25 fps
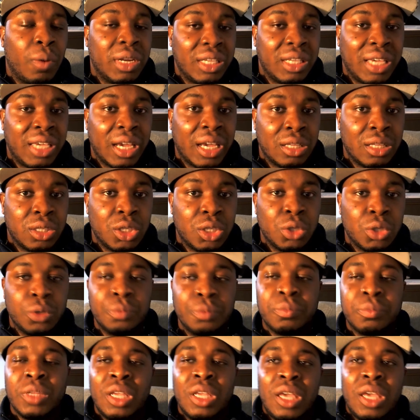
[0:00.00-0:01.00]
can do,
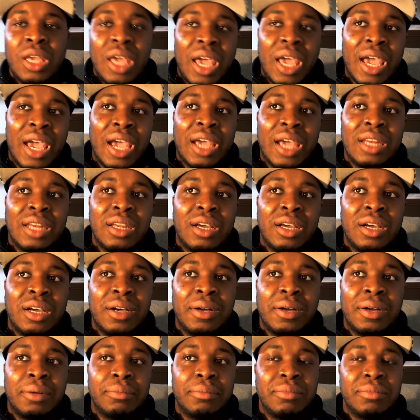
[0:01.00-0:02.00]
and
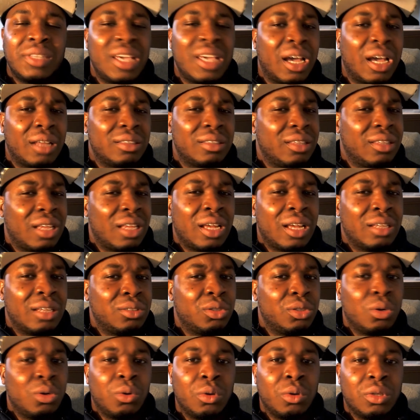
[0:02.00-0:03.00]
yeah,
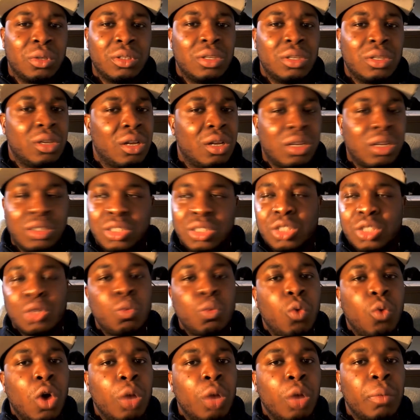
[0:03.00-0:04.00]
so just a
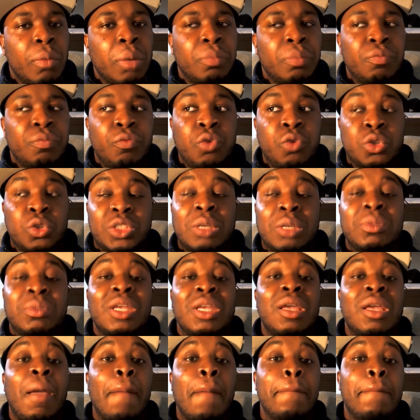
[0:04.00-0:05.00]
warm up for
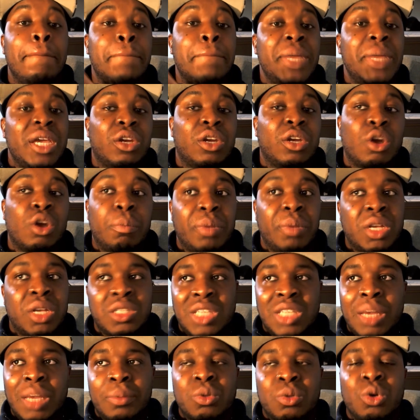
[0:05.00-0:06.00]
something bigger because
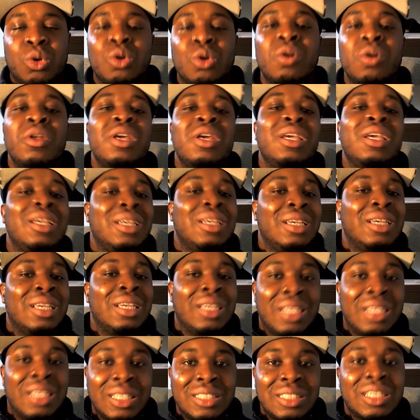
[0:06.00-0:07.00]
Yamato,
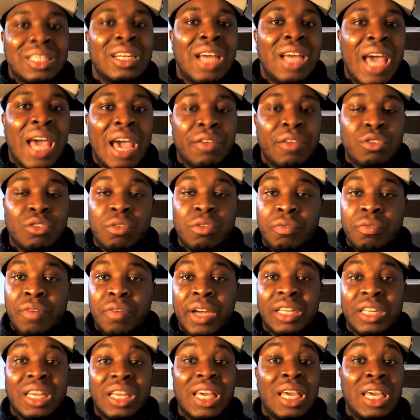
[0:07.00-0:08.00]
he's gonna have to
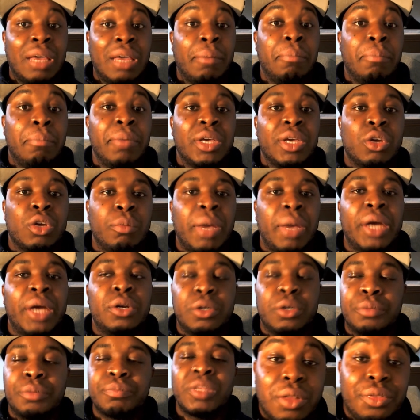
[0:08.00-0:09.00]
fight a bigger battle.
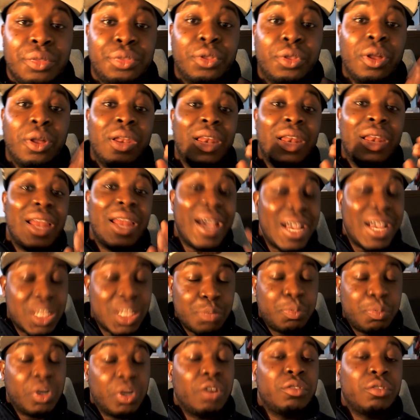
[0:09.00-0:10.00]
The last
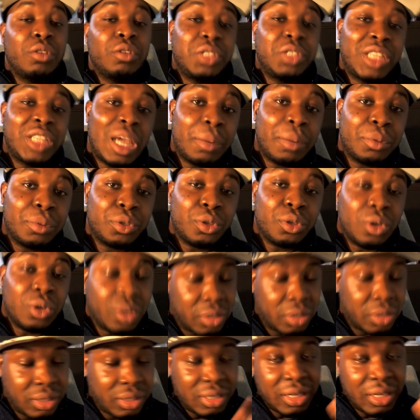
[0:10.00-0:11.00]
part of the chapter,
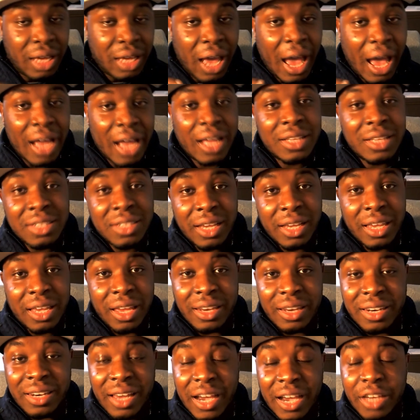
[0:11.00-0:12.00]
the Akazaya
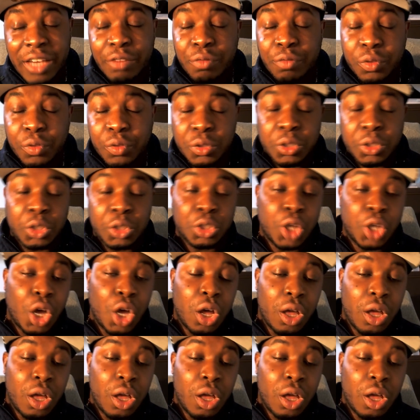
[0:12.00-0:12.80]
9 versus